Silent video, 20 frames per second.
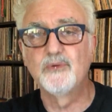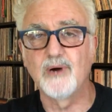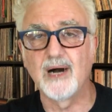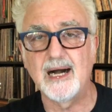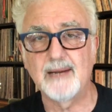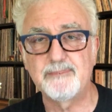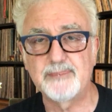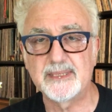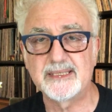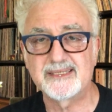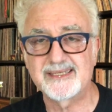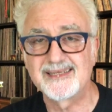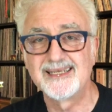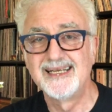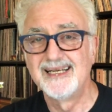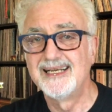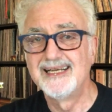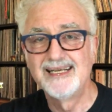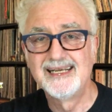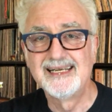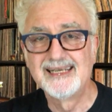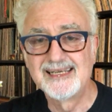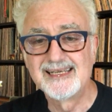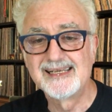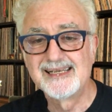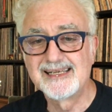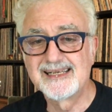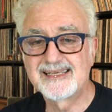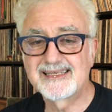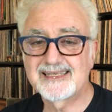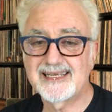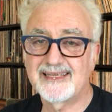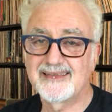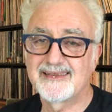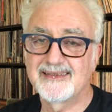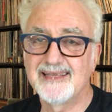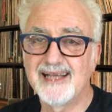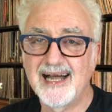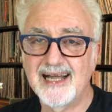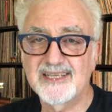up and sent
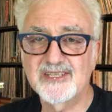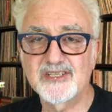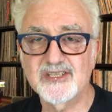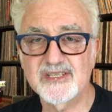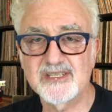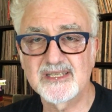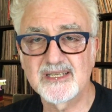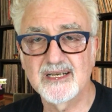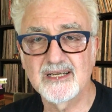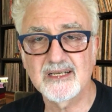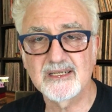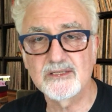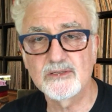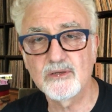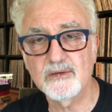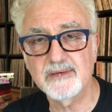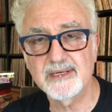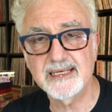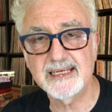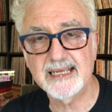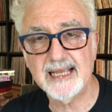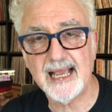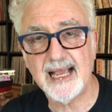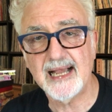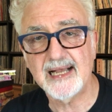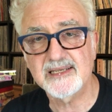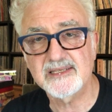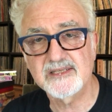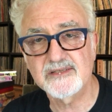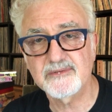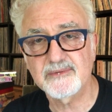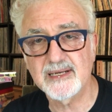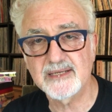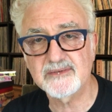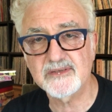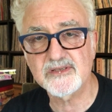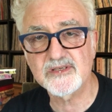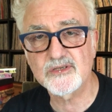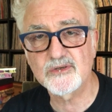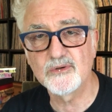noxious chlorine gas throughout
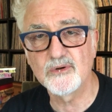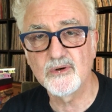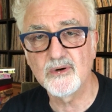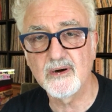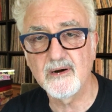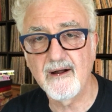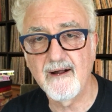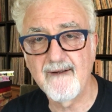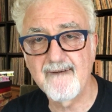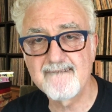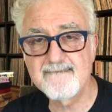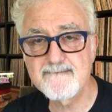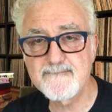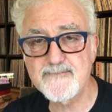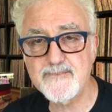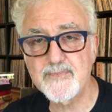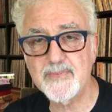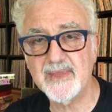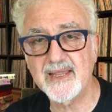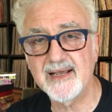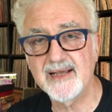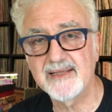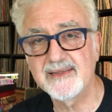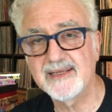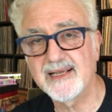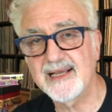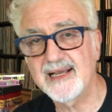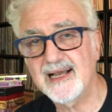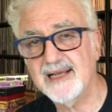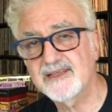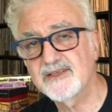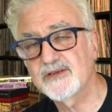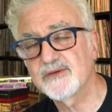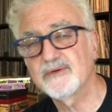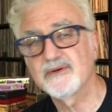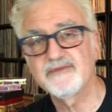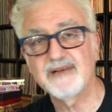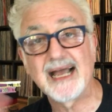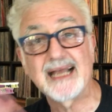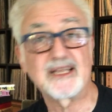the school. And they had
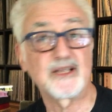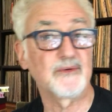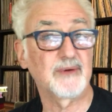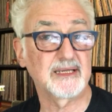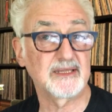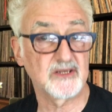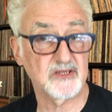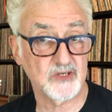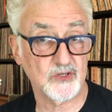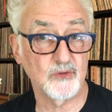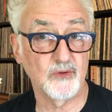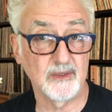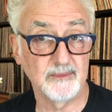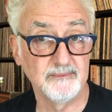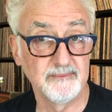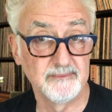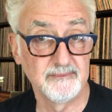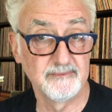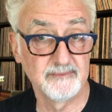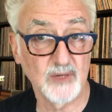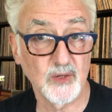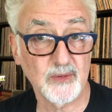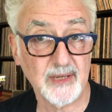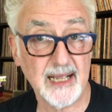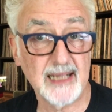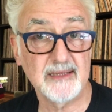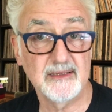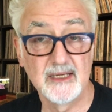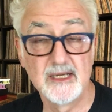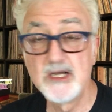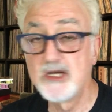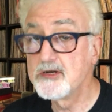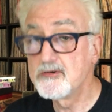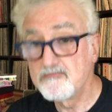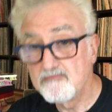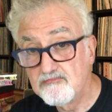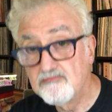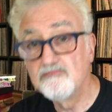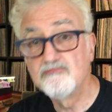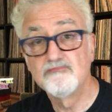to evacuate the school, okay?
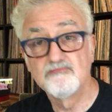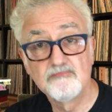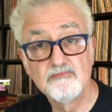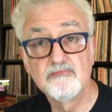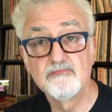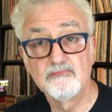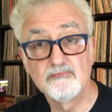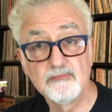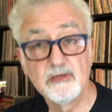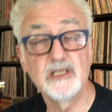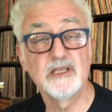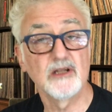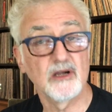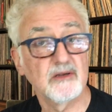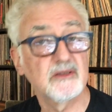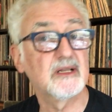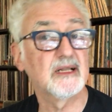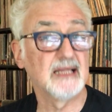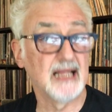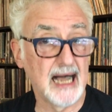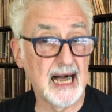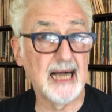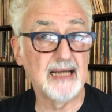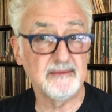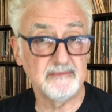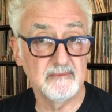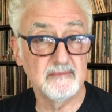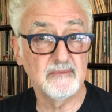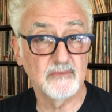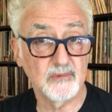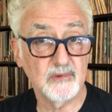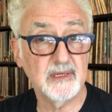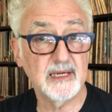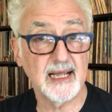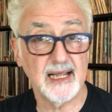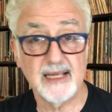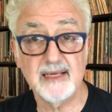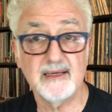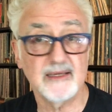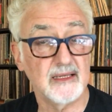We learned a lot,
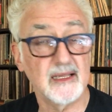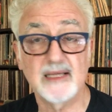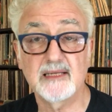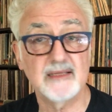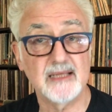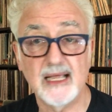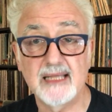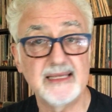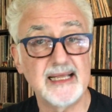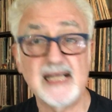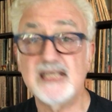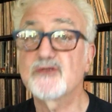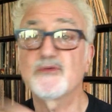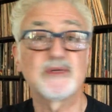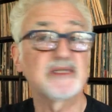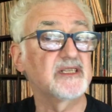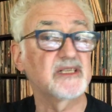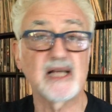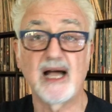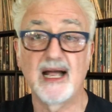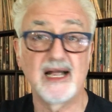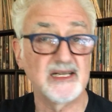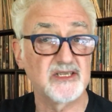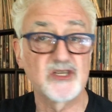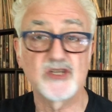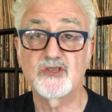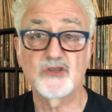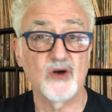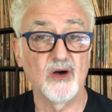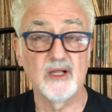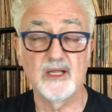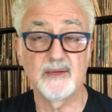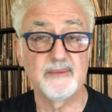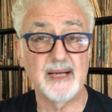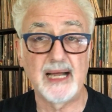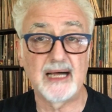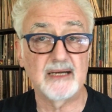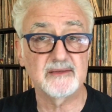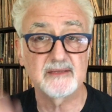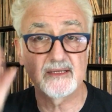okay? And that's what science is all
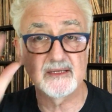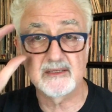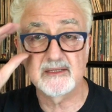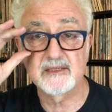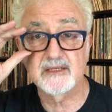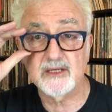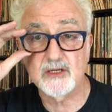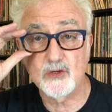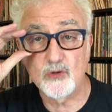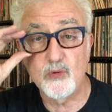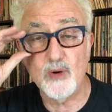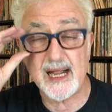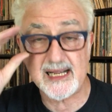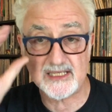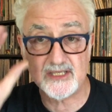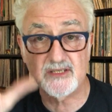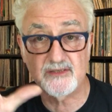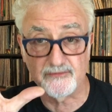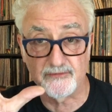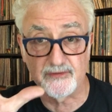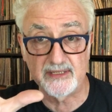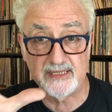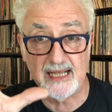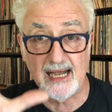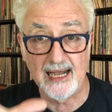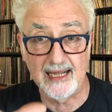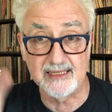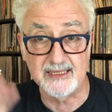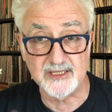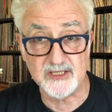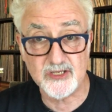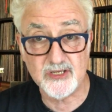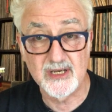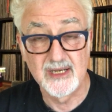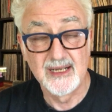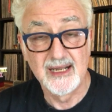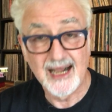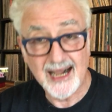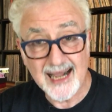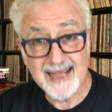about, the quest for knowledge.
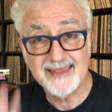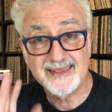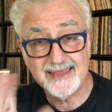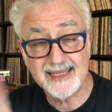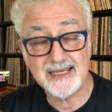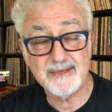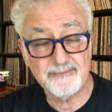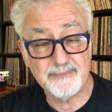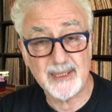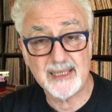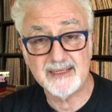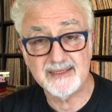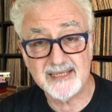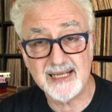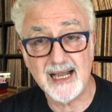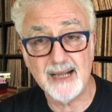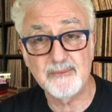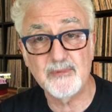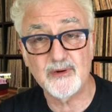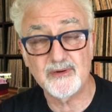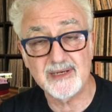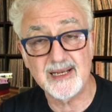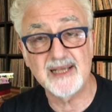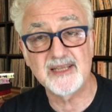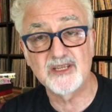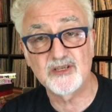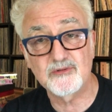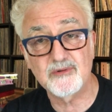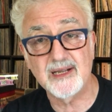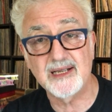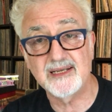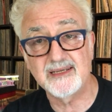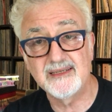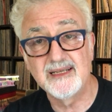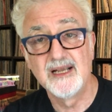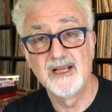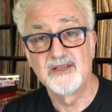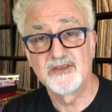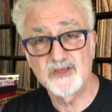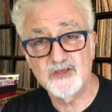I think by the time we were in 8th grade,
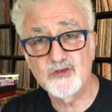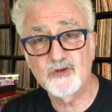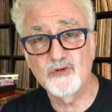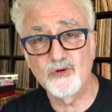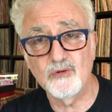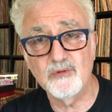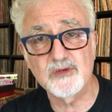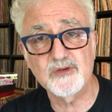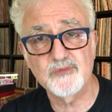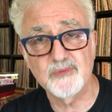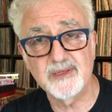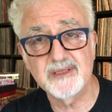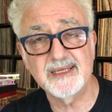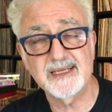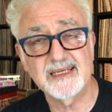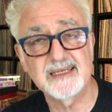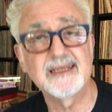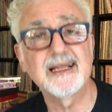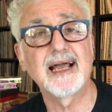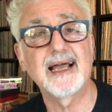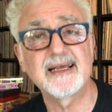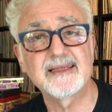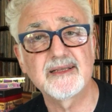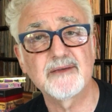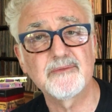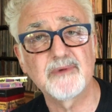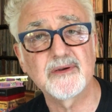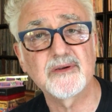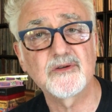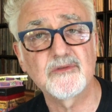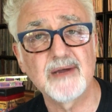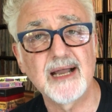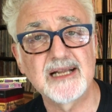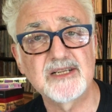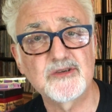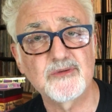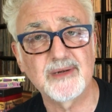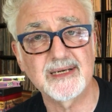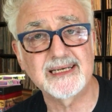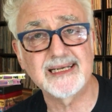the school was really glad that we were
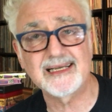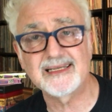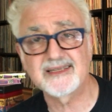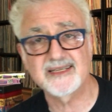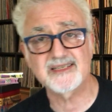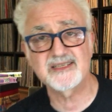graduating. And to